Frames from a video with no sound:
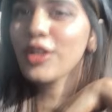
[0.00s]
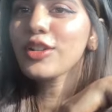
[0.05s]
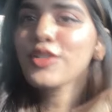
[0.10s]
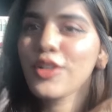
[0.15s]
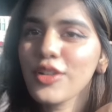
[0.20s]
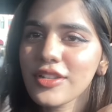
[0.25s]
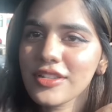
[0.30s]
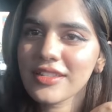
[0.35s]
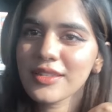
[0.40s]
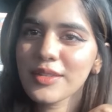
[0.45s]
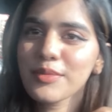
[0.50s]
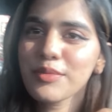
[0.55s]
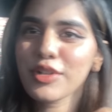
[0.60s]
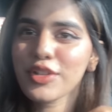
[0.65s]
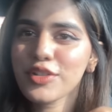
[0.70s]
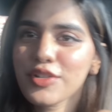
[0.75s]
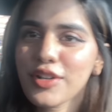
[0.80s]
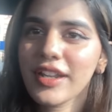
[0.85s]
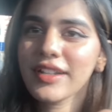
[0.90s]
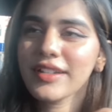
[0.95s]
not crossing the
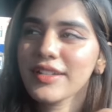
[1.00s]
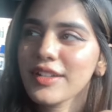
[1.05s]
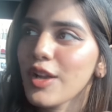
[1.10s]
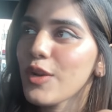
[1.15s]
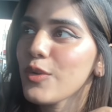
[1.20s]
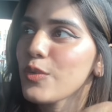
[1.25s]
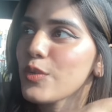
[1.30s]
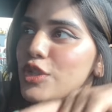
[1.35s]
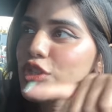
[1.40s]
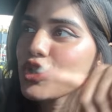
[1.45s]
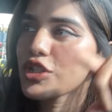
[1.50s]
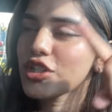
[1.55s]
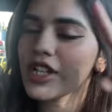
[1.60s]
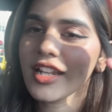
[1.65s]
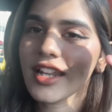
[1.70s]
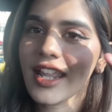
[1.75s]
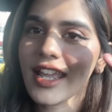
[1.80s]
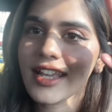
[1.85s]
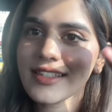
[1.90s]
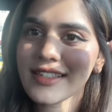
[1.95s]
bridge right now which
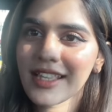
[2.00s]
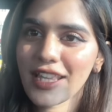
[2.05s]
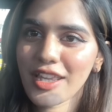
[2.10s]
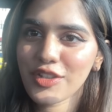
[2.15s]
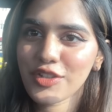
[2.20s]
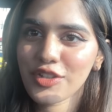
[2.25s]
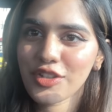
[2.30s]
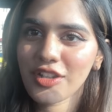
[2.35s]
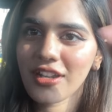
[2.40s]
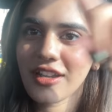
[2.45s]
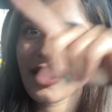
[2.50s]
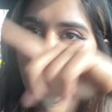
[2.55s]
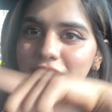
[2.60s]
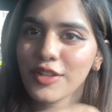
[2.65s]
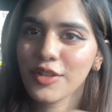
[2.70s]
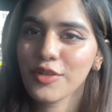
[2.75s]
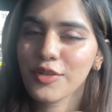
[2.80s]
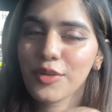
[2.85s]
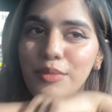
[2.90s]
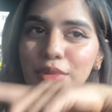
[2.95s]
connects Asia and
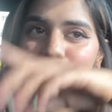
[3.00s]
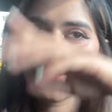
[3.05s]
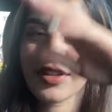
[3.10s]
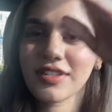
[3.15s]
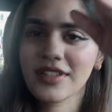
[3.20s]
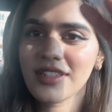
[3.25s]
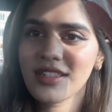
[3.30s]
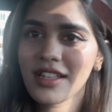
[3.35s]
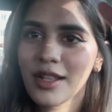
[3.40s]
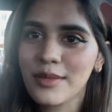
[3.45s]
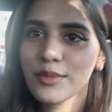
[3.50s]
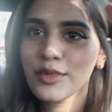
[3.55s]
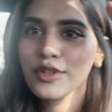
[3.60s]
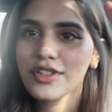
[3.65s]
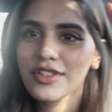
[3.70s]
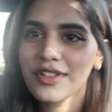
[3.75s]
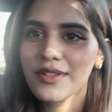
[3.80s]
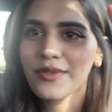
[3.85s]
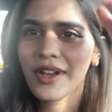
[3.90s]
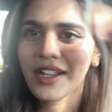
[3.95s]
Europe because Istanbul
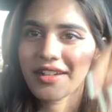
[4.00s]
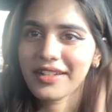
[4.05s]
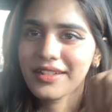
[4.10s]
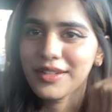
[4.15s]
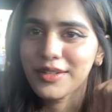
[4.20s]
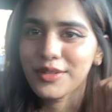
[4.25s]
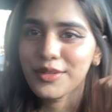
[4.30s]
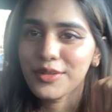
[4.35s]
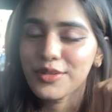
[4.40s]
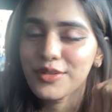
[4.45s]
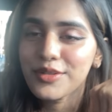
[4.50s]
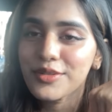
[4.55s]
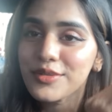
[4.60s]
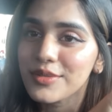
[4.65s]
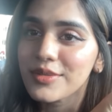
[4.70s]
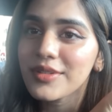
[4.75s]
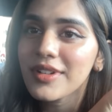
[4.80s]
is divided into two.